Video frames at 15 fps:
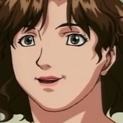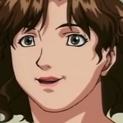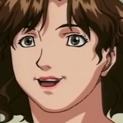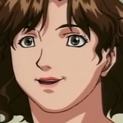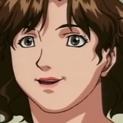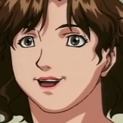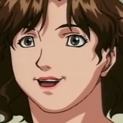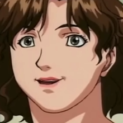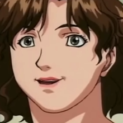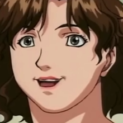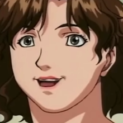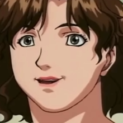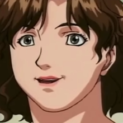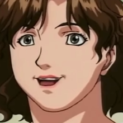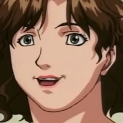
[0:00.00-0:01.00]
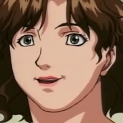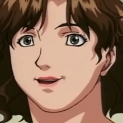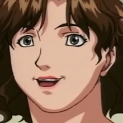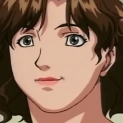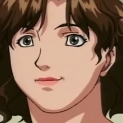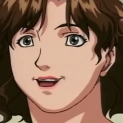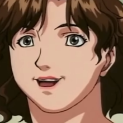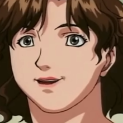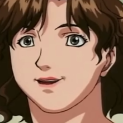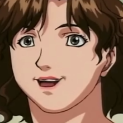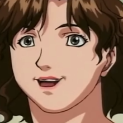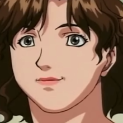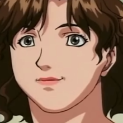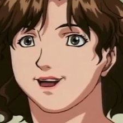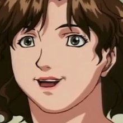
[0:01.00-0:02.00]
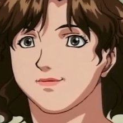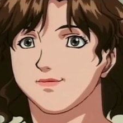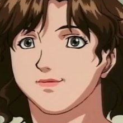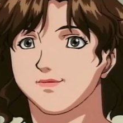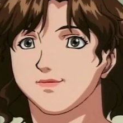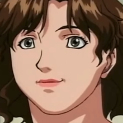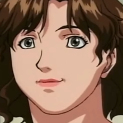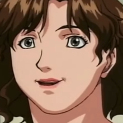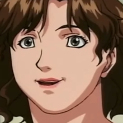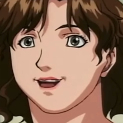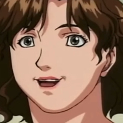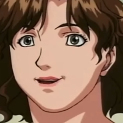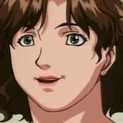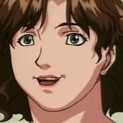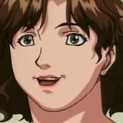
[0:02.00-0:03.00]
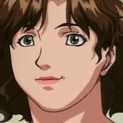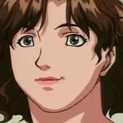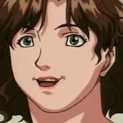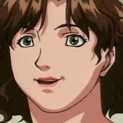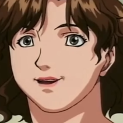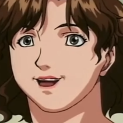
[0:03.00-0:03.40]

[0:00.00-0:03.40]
into achieving his hopes and his dreams. He was a very